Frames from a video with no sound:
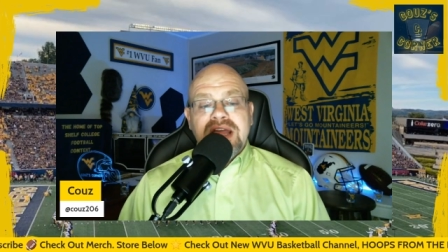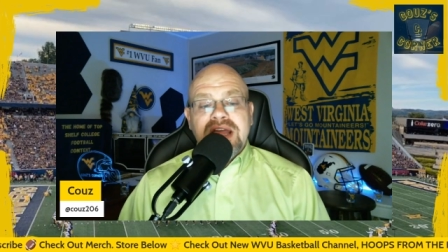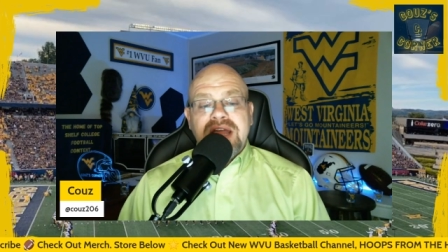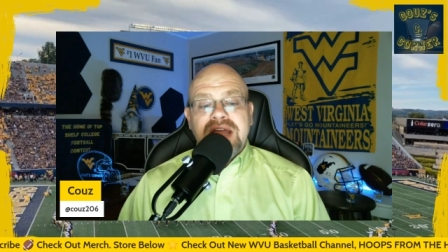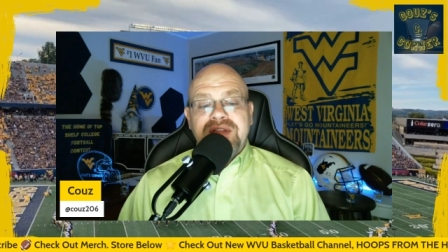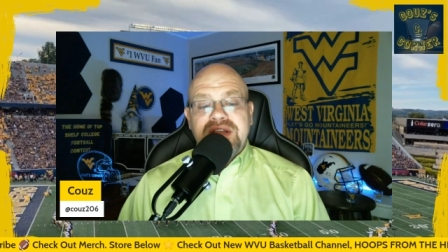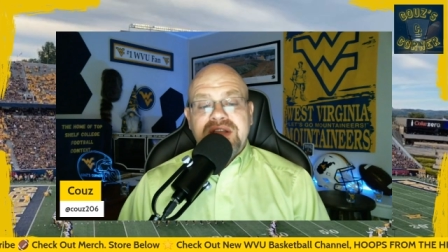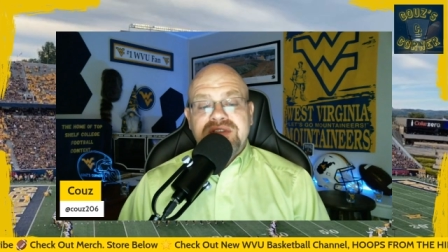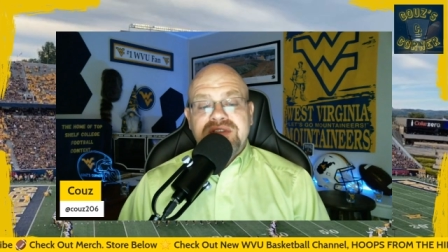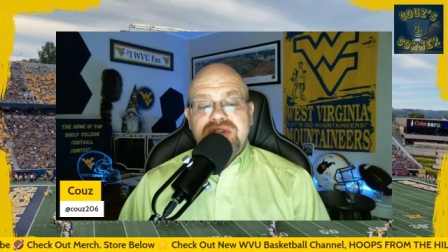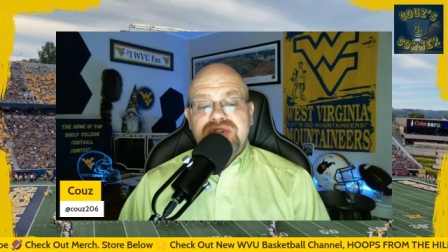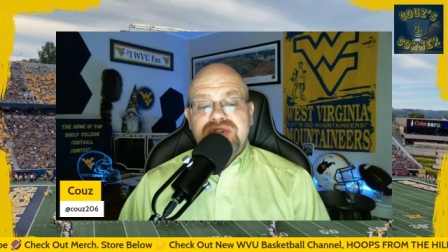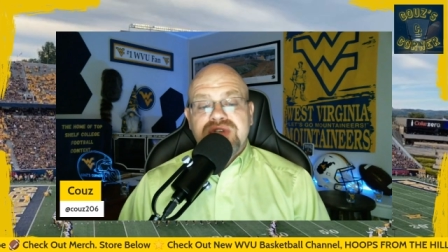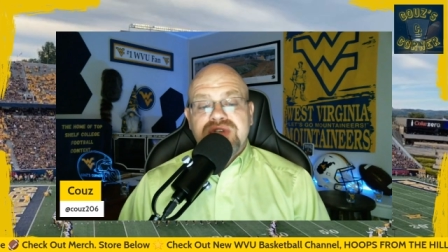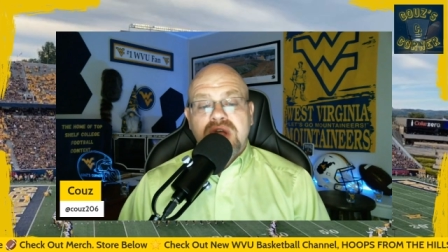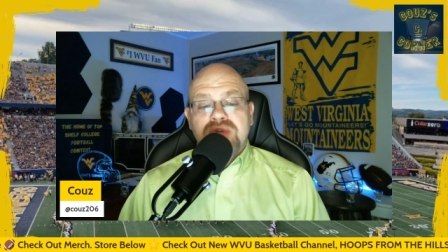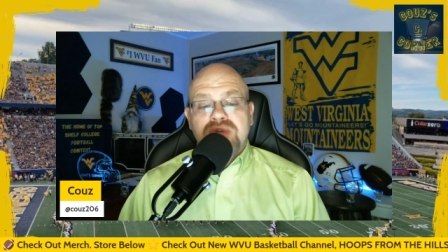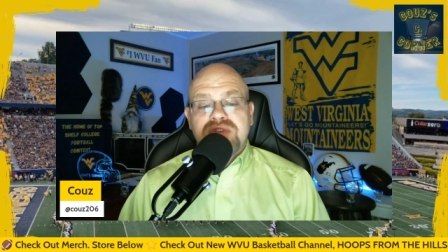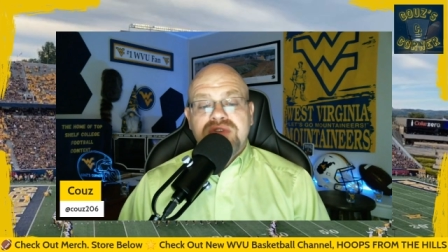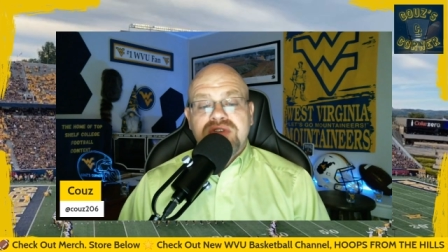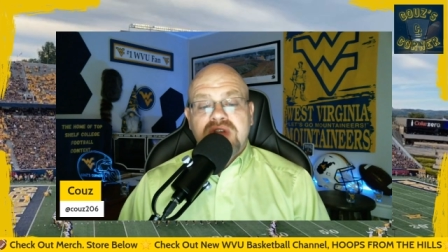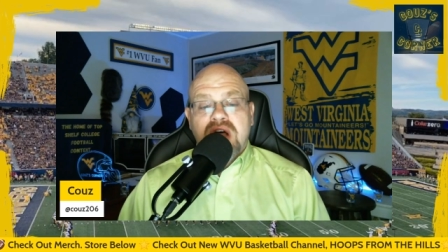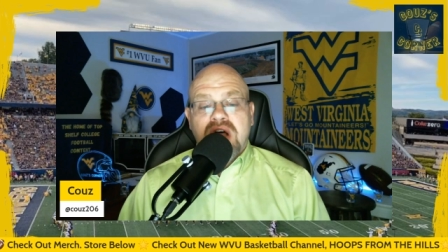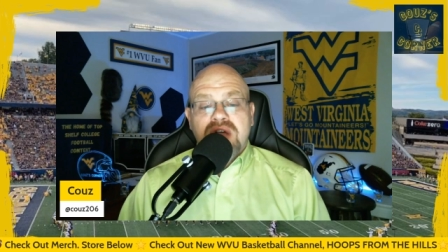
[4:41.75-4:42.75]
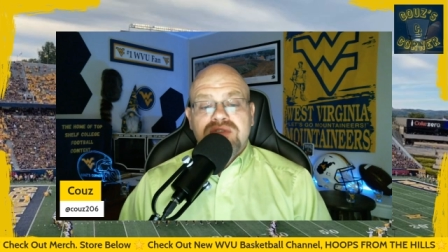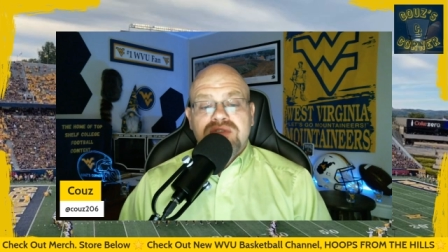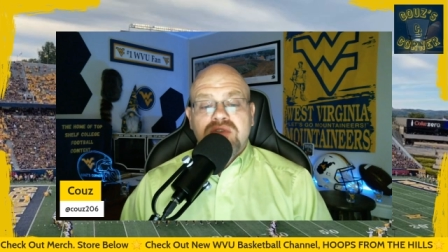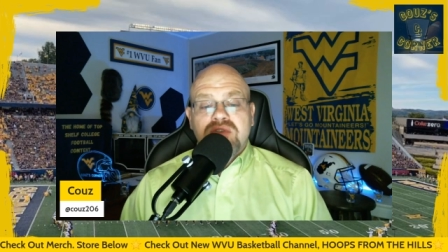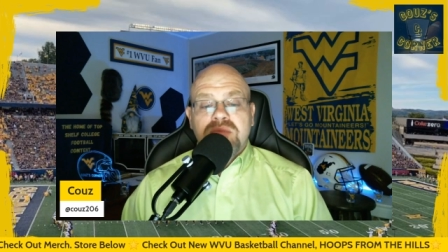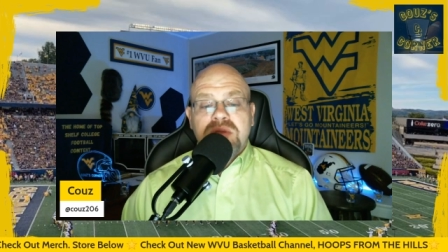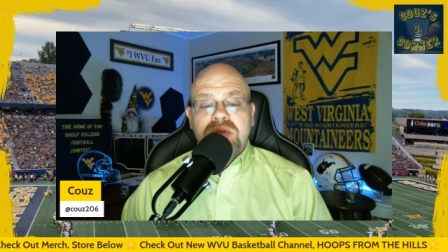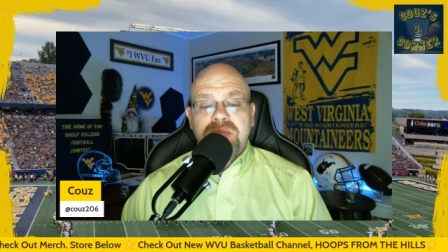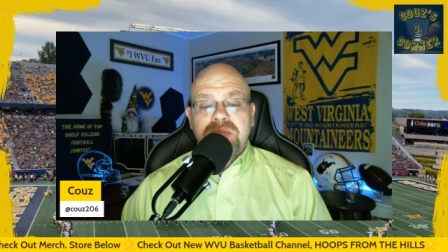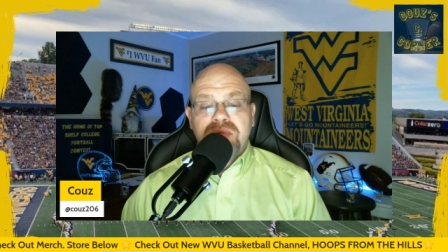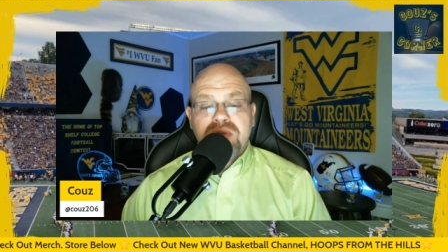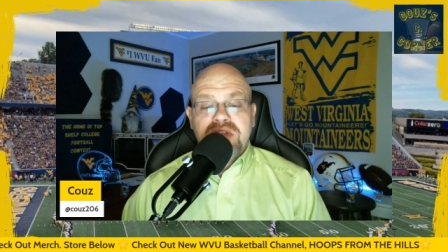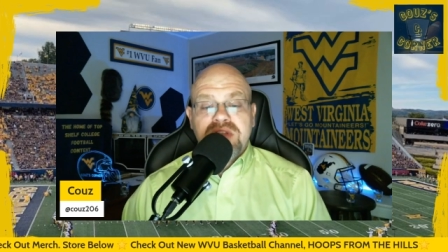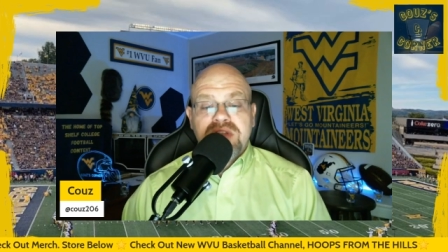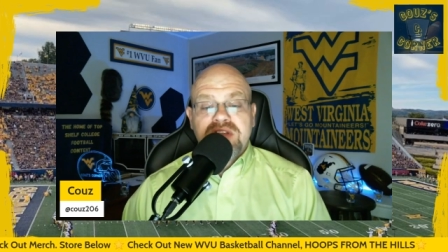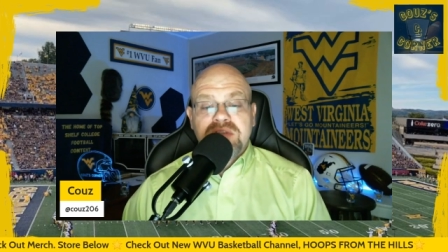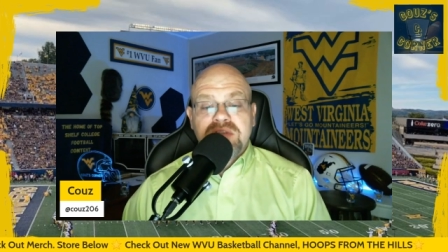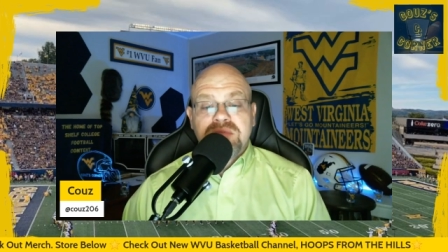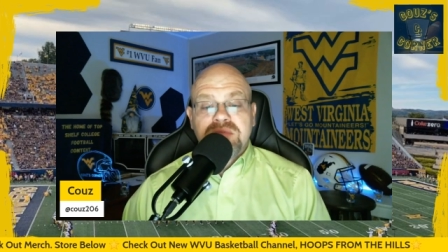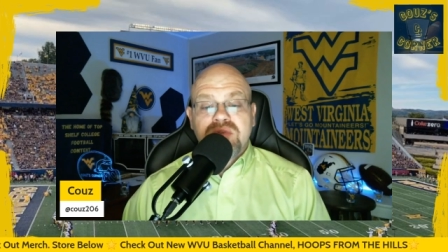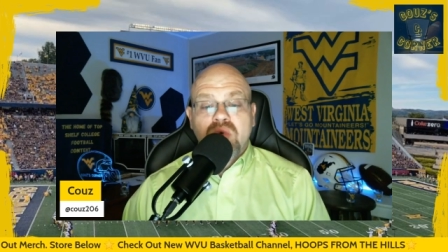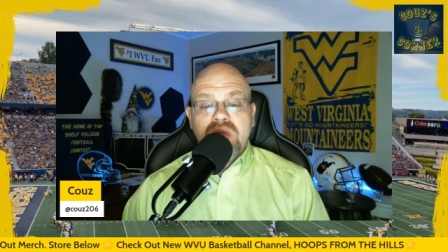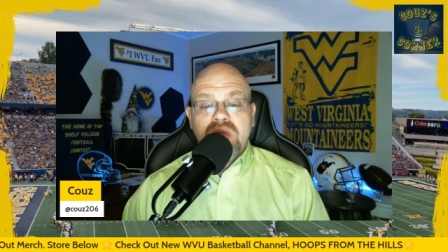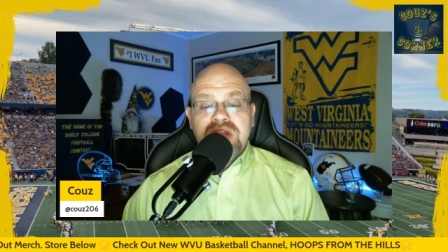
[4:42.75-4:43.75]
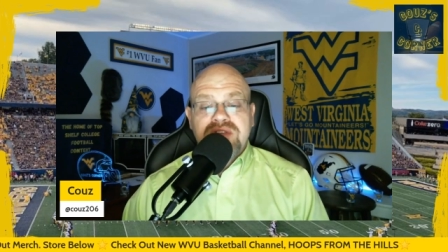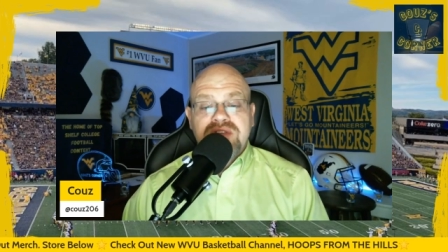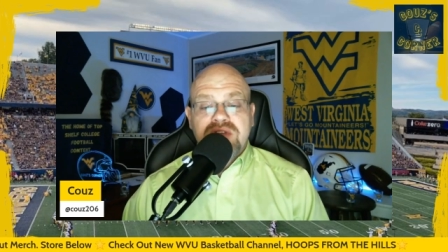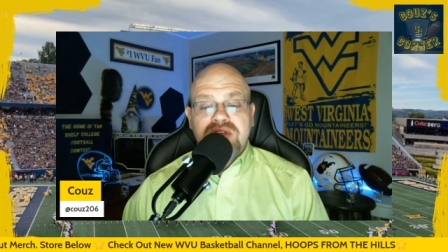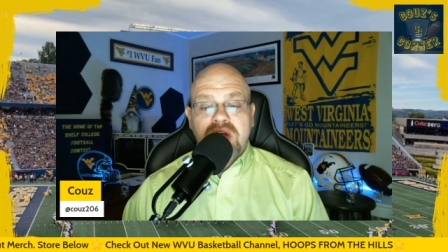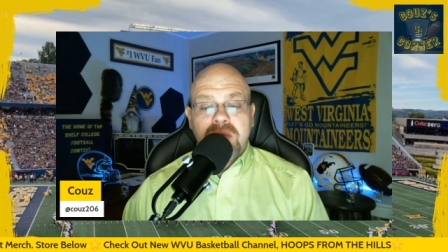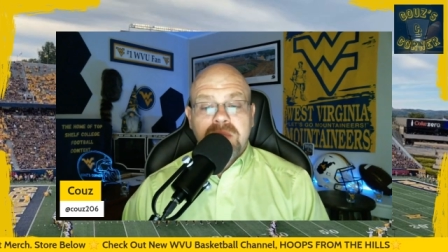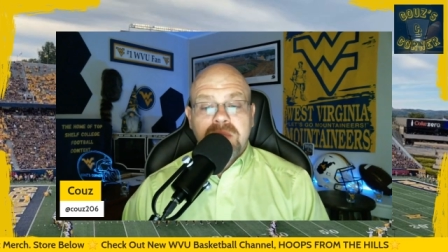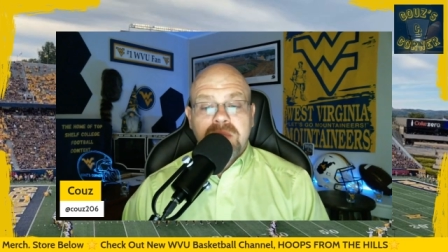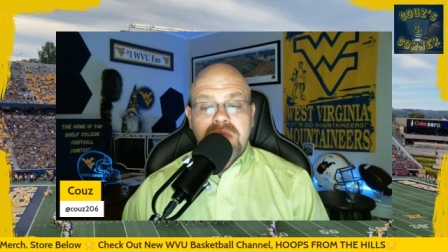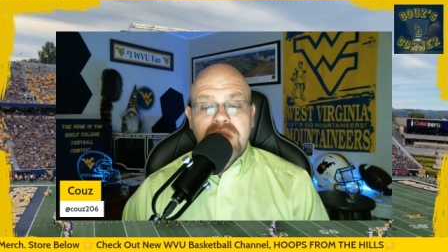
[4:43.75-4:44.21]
and that's that Jones has also been putting some tweets up